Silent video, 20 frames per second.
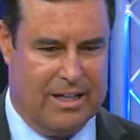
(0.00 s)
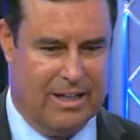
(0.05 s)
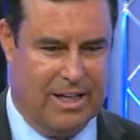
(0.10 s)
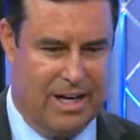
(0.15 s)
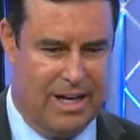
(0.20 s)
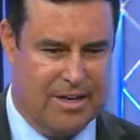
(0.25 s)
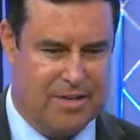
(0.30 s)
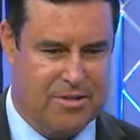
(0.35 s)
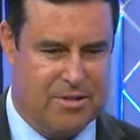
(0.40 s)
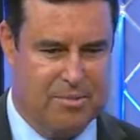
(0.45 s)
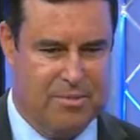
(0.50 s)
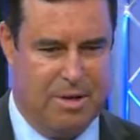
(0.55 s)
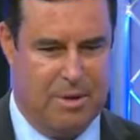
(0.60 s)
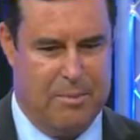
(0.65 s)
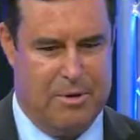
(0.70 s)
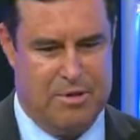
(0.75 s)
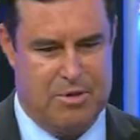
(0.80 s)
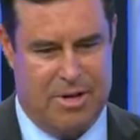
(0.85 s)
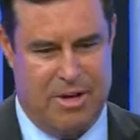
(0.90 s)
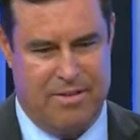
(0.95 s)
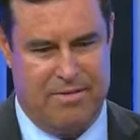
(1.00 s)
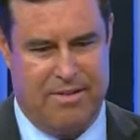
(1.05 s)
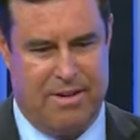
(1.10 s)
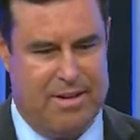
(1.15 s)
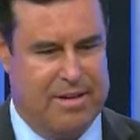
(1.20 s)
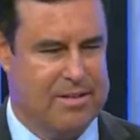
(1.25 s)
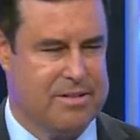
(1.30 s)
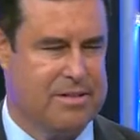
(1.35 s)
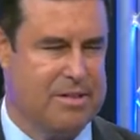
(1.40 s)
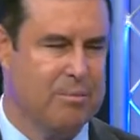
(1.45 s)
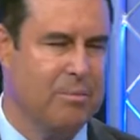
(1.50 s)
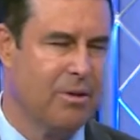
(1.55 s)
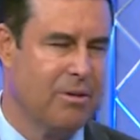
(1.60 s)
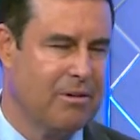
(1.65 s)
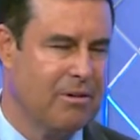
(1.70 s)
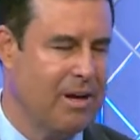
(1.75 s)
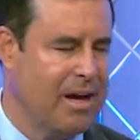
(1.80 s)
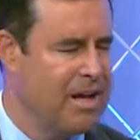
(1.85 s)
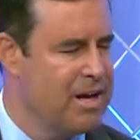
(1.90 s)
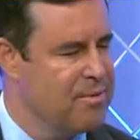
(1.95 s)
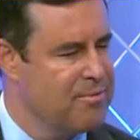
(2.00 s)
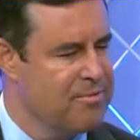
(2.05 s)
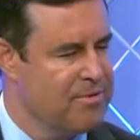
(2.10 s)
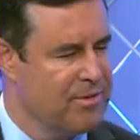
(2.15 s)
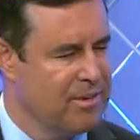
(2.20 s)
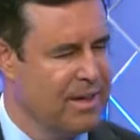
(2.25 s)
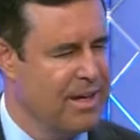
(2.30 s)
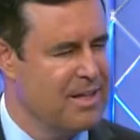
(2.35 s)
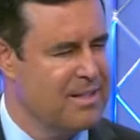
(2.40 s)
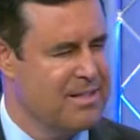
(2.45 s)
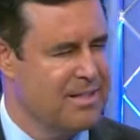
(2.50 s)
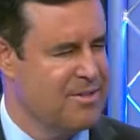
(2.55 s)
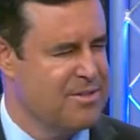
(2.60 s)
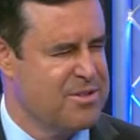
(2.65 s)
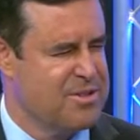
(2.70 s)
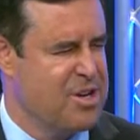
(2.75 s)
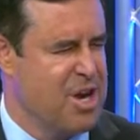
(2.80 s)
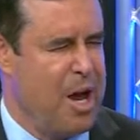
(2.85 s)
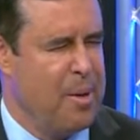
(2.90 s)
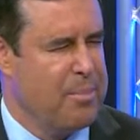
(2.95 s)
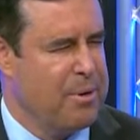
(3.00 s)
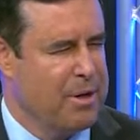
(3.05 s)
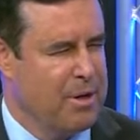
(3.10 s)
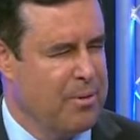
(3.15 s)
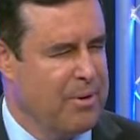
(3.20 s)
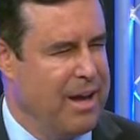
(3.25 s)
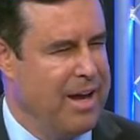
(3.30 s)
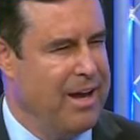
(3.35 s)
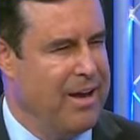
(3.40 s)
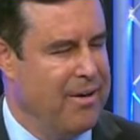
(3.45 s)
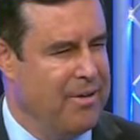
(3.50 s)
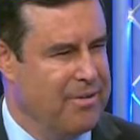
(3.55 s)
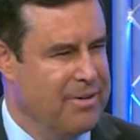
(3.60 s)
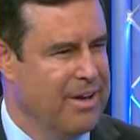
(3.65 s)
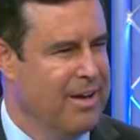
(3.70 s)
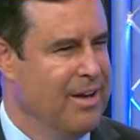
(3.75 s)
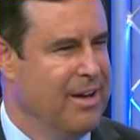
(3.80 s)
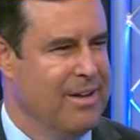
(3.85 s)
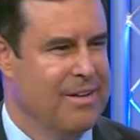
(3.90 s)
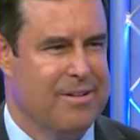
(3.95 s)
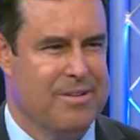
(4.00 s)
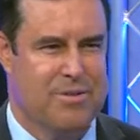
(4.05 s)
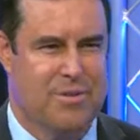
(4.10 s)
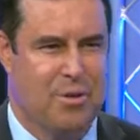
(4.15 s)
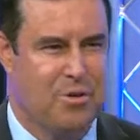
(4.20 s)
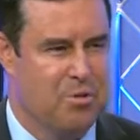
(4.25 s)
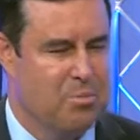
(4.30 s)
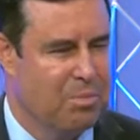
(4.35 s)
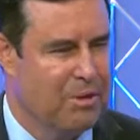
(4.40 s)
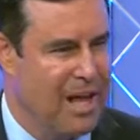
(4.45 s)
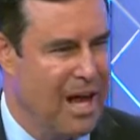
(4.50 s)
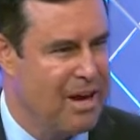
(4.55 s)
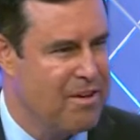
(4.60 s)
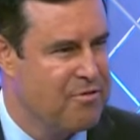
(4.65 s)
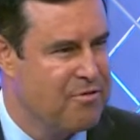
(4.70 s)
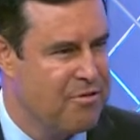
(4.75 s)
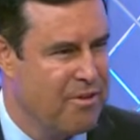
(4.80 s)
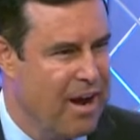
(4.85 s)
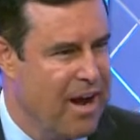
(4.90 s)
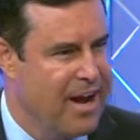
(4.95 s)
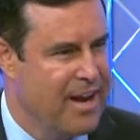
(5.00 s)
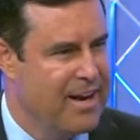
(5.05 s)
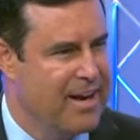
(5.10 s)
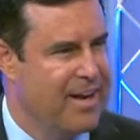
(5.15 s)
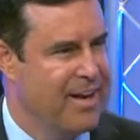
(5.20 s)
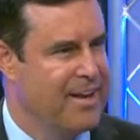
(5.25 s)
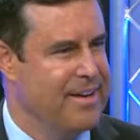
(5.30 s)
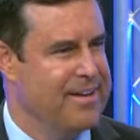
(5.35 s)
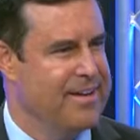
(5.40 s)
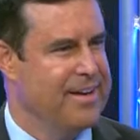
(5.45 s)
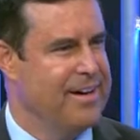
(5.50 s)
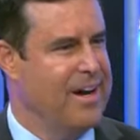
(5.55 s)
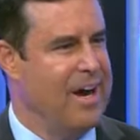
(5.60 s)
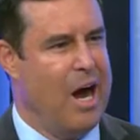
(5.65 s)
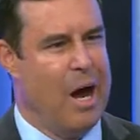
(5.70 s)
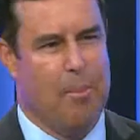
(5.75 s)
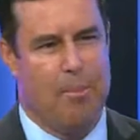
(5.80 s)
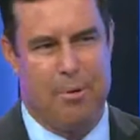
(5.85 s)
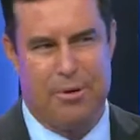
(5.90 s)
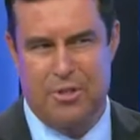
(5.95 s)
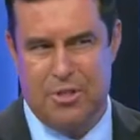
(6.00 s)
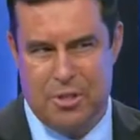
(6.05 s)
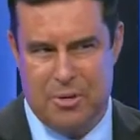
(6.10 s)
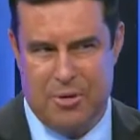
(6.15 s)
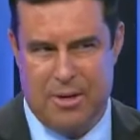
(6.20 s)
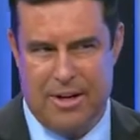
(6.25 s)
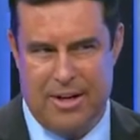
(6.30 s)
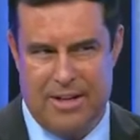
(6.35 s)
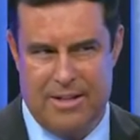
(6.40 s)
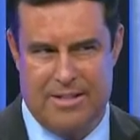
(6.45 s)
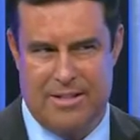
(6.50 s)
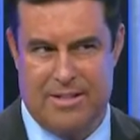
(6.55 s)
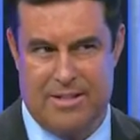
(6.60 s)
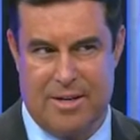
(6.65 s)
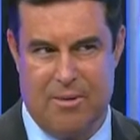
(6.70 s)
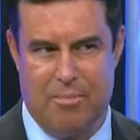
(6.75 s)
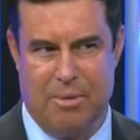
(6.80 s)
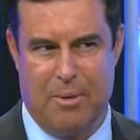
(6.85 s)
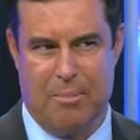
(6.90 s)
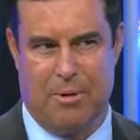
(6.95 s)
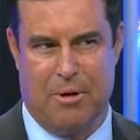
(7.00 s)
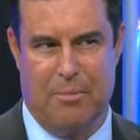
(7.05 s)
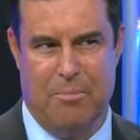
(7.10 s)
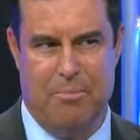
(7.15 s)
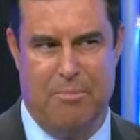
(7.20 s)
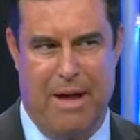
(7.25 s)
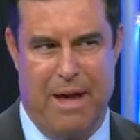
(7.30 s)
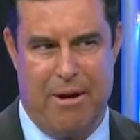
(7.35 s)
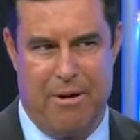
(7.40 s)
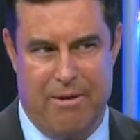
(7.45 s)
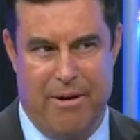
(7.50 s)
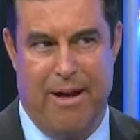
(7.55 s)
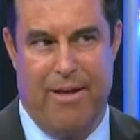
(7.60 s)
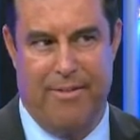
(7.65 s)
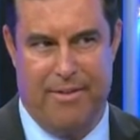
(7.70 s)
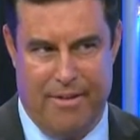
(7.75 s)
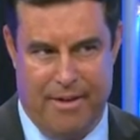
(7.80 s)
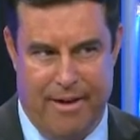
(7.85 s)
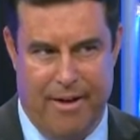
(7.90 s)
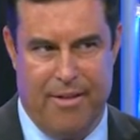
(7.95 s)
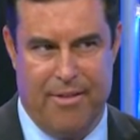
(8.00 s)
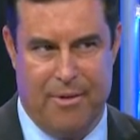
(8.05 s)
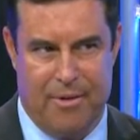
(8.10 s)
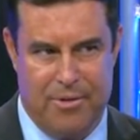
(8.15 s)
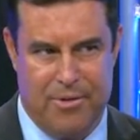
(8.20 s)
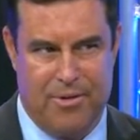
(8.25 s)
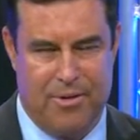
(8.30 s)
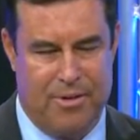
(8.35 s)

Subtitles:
less, or maybe try to find a similar item for less. There's shopping around. There's those Black Friday opportunities that some people are better at than others.